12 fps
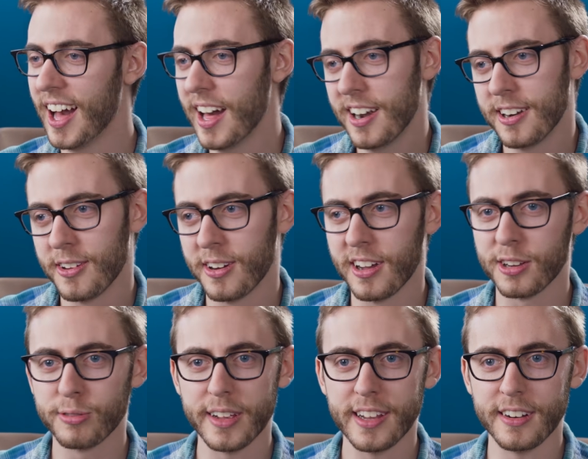I don't know, a
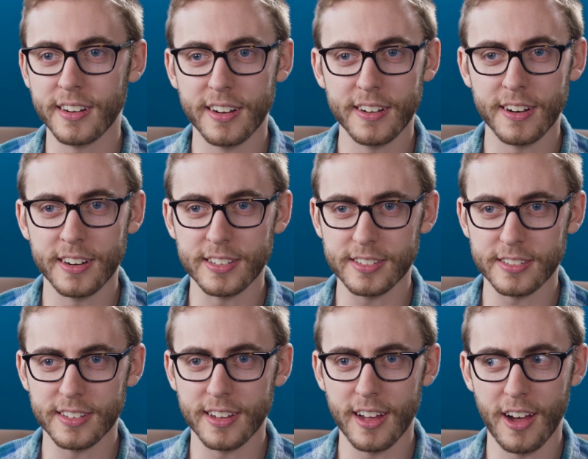creator, an artist,
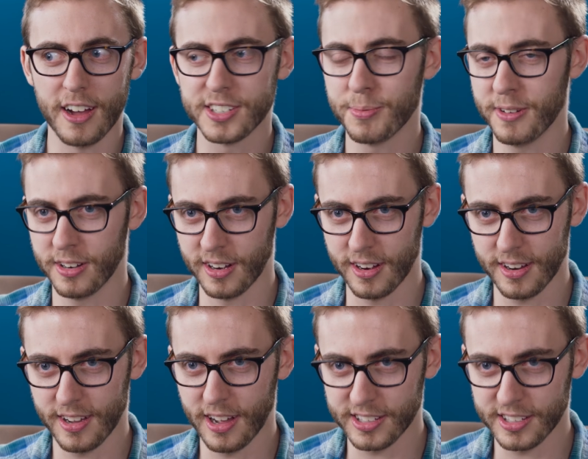an entrepreneur.